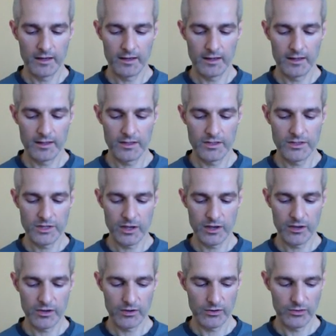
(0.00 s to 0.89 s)

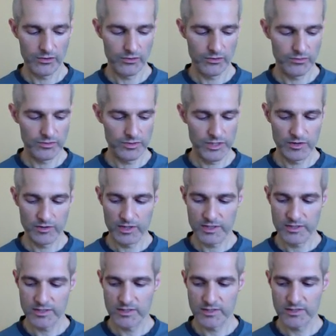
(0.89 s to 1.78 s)
So this
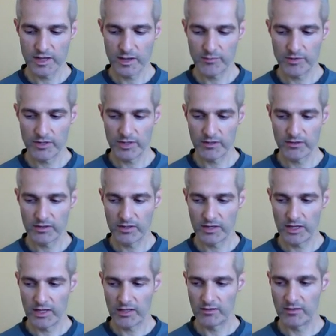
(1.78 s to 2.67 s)
is something that
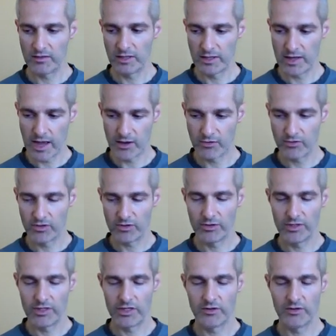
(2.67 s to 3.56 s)
in our,
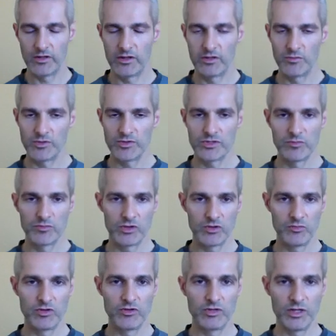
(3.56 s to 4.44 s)
in the Muslim
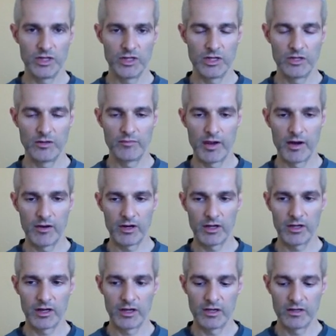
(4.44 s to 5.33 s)
community in
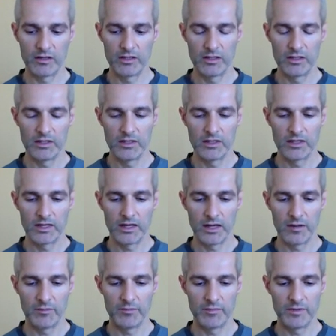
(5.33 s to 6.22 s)
America,
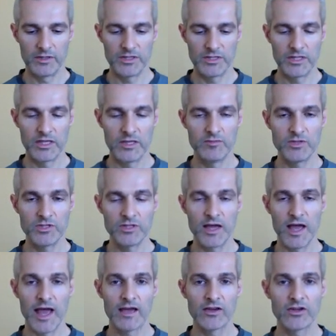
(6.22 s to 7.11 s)
seems to
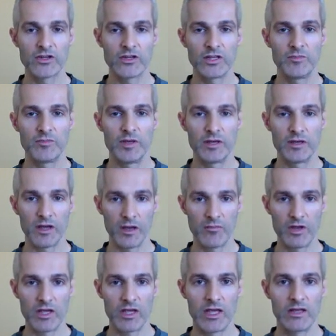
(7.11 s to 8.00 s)
actually be
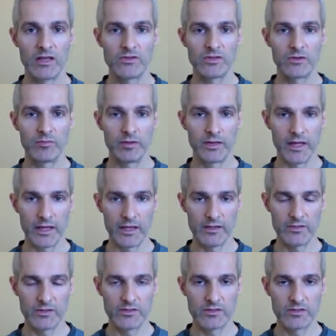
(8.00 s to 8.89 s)
coming into
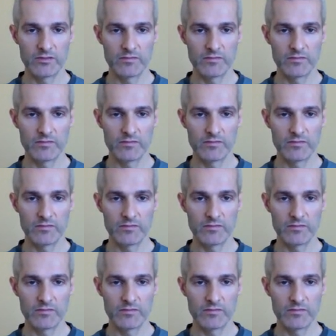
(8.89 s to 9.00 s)
place,